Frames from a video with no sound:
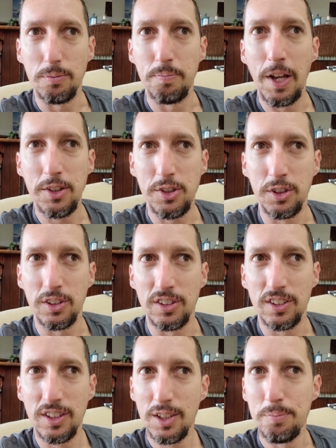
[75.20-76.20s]

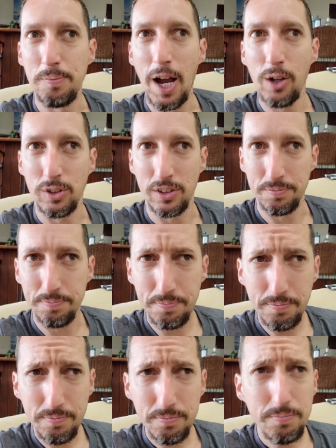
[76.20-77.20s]
mental mountain.
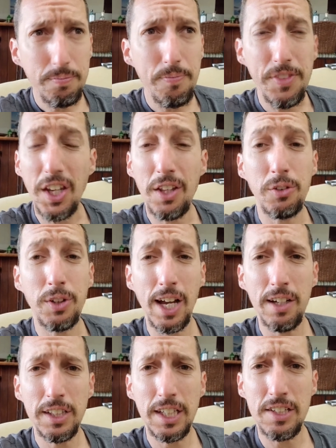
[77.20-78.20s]
And the
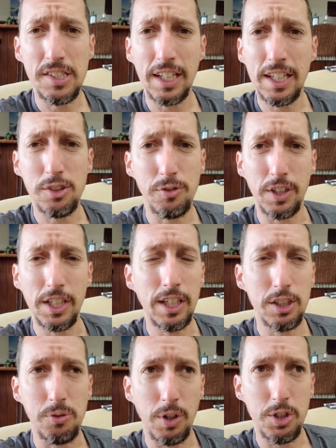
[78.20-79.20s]
reality is he
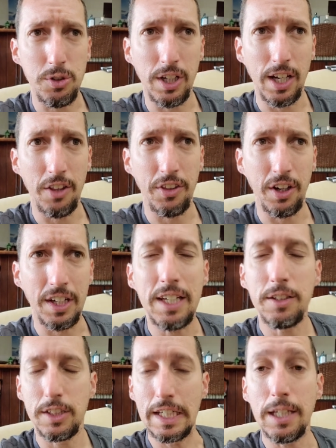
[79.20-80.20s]
gets frustrated out there.
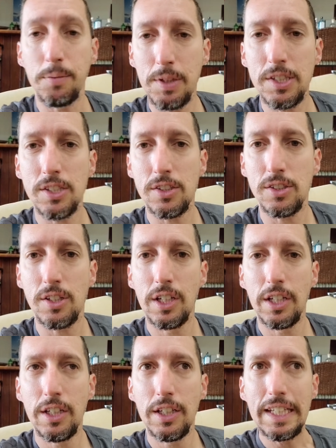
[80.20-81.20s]
He misses
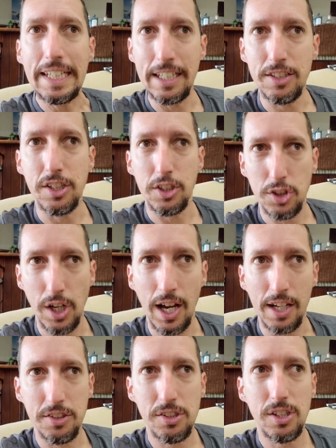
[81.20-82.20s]
easy
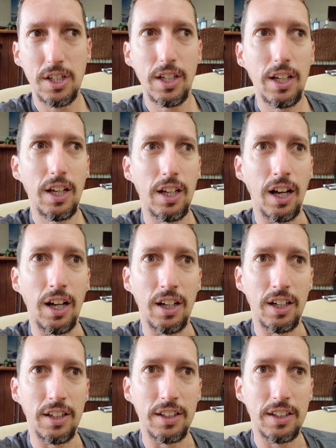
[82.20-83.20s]
shots.
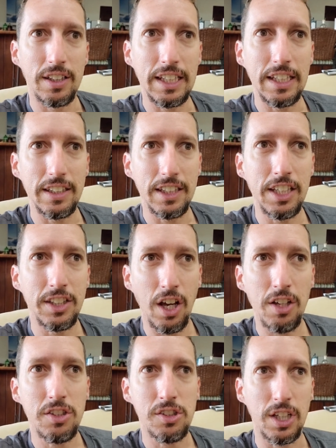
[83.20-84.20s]
He
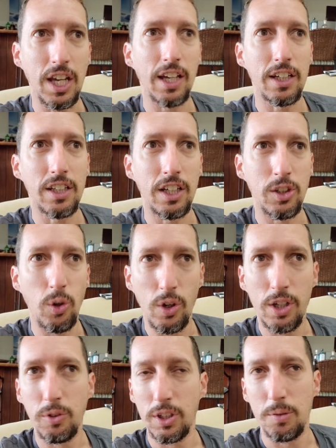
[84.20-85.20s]
does get
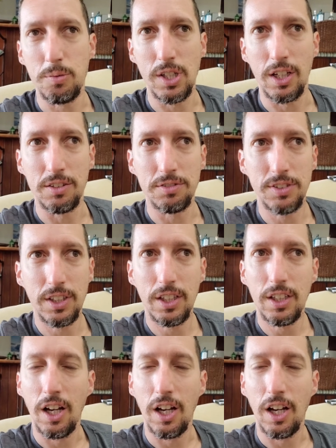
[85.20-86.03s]
annoyed with himself.